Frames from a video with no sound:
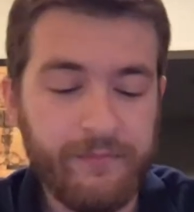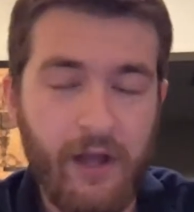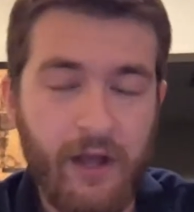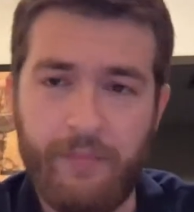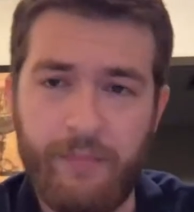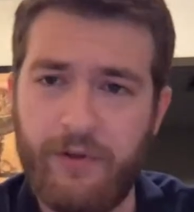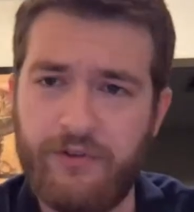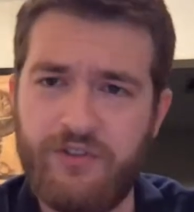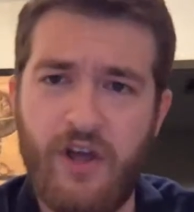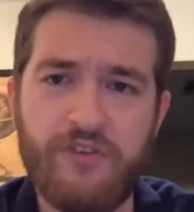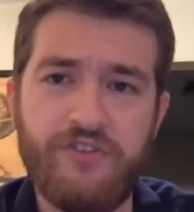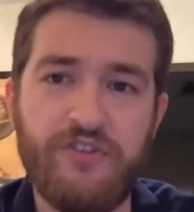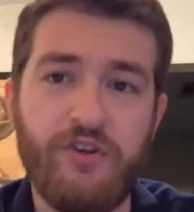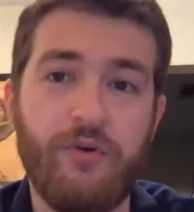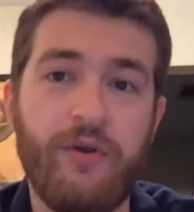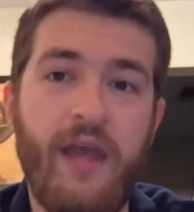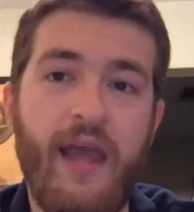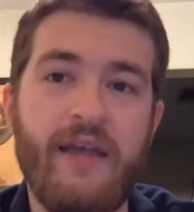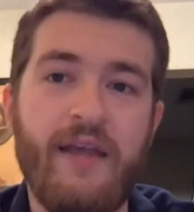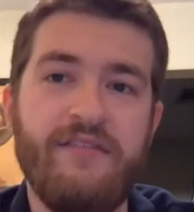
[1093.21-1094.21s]
Um, there's also
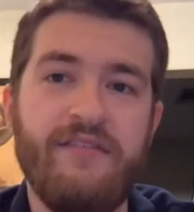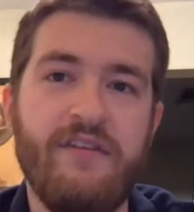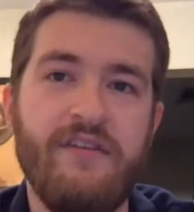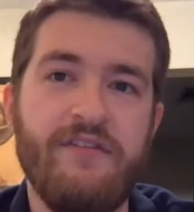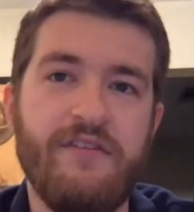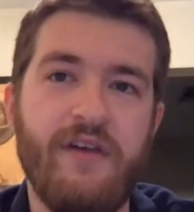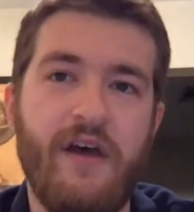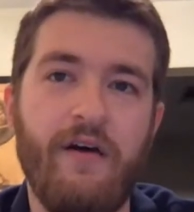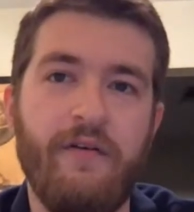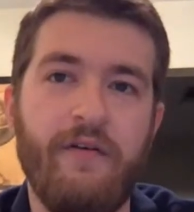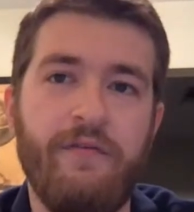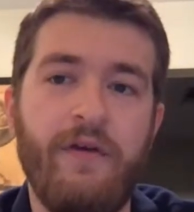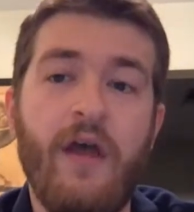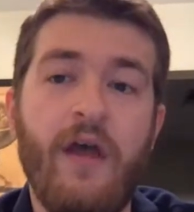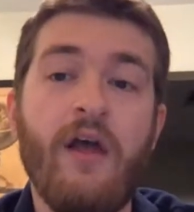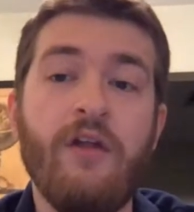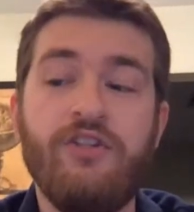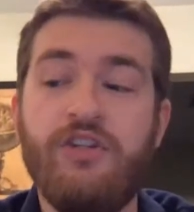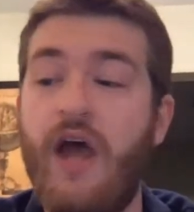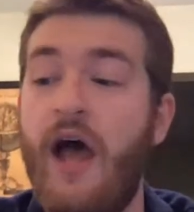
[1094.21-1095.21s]
cases of
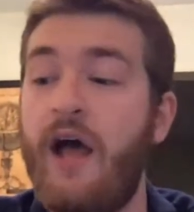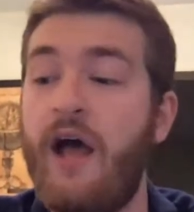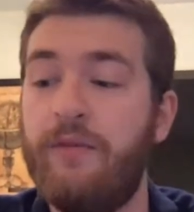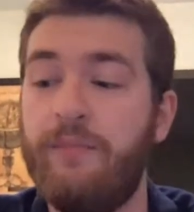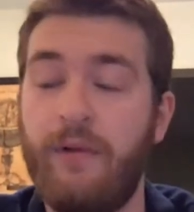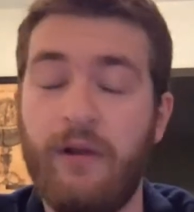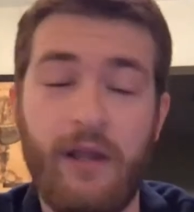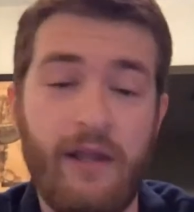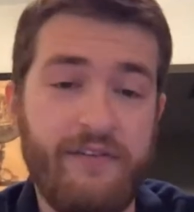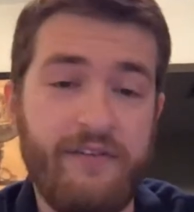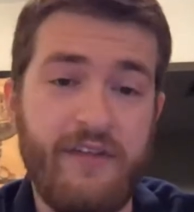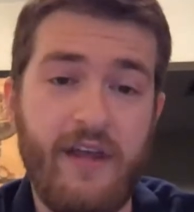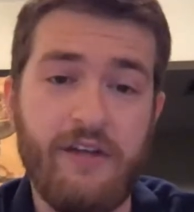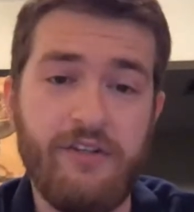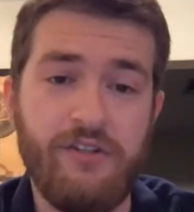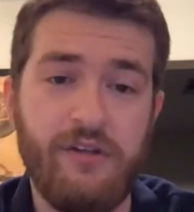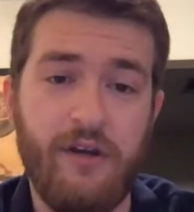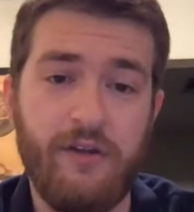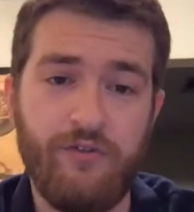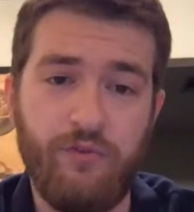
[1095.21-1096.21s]
child
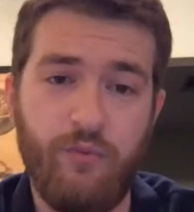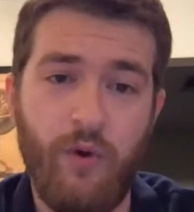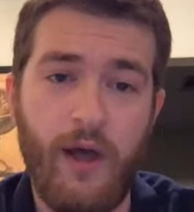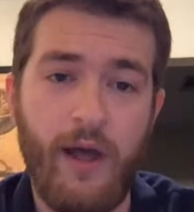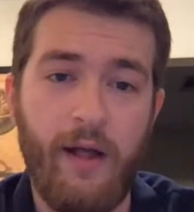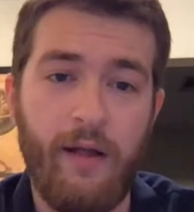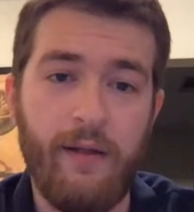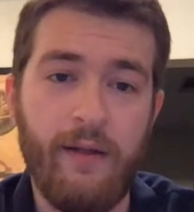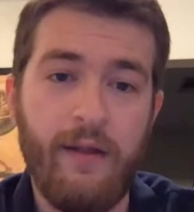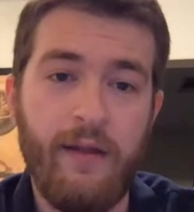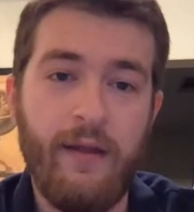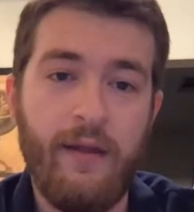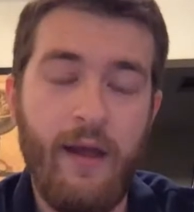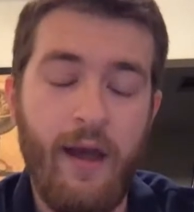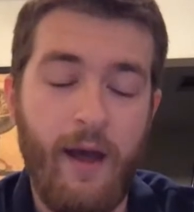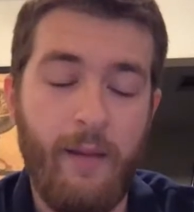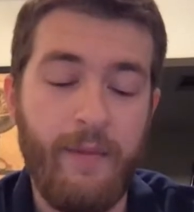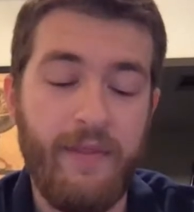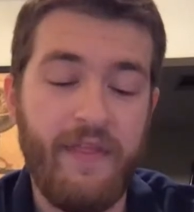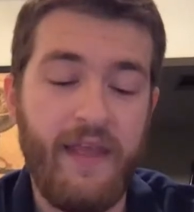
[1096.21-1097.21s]
molestation as well
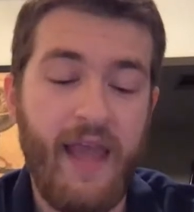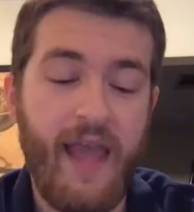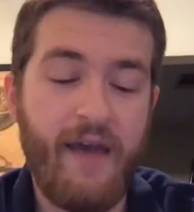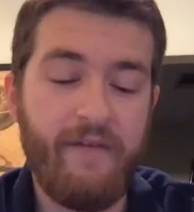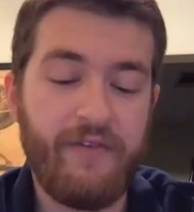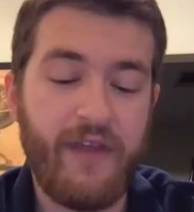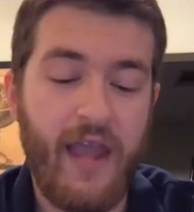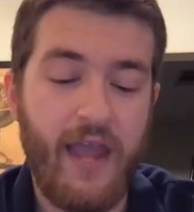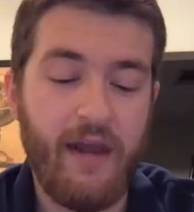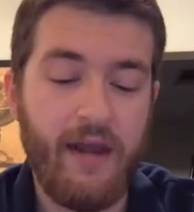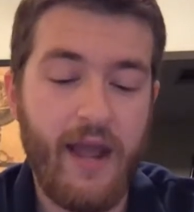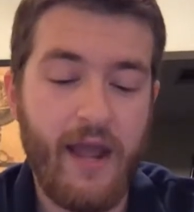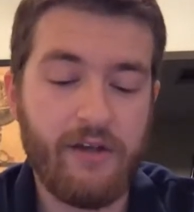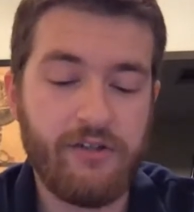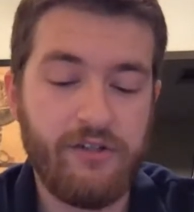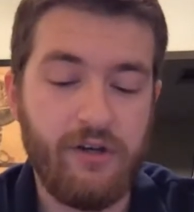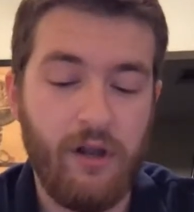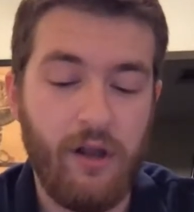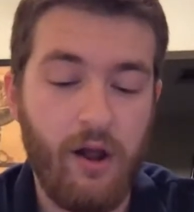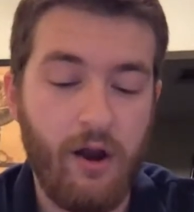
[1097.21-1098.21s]
um, in the Afghan
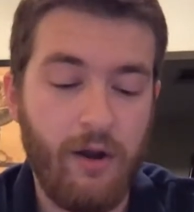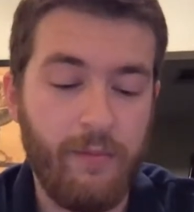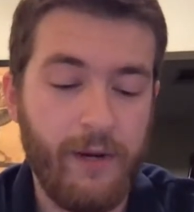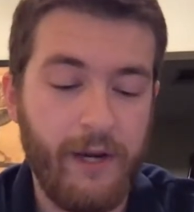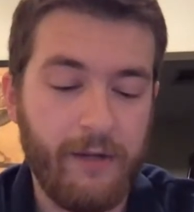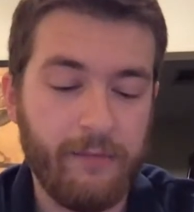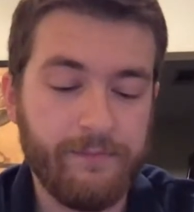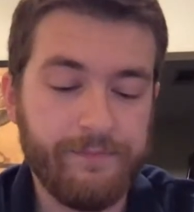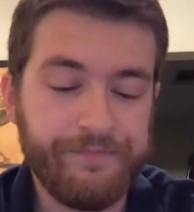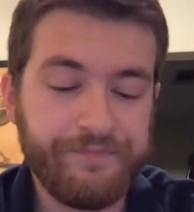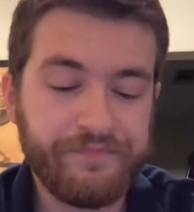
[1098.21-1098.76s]
National Army.